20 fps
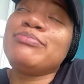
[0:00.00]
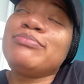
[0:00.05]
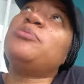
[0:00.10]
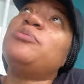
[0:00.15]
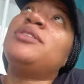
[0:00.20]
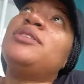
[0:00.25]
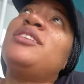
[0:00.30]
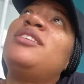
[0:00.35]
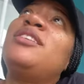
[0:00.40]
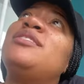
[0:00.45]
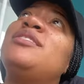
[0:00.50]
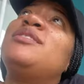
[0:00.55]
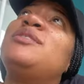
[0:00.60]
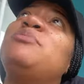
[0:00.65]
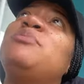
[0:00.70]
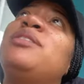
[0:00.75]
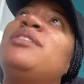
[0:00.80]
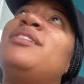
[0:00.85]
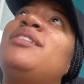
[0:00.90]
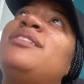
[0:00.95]
What the kitchen
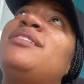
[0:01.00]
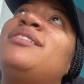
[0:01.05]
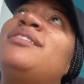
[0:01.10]
smell like?